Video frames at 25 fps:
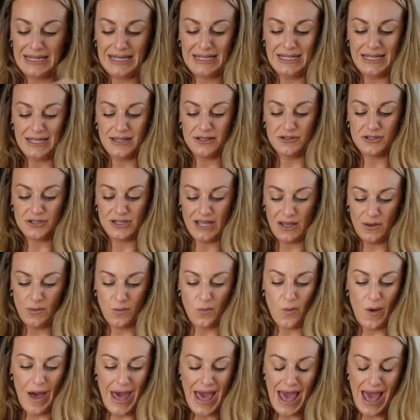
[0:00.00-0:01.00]
linen that just like
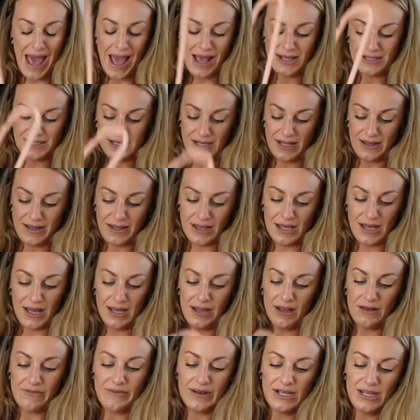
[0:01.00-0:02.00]
wears like the
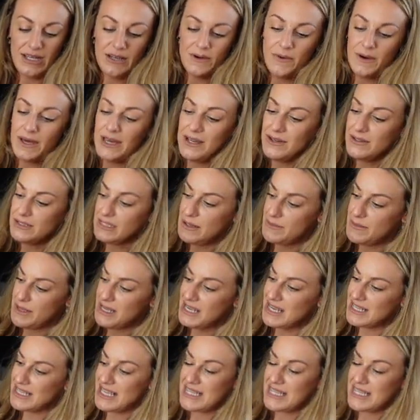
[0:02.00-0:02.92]
colour really quick or something because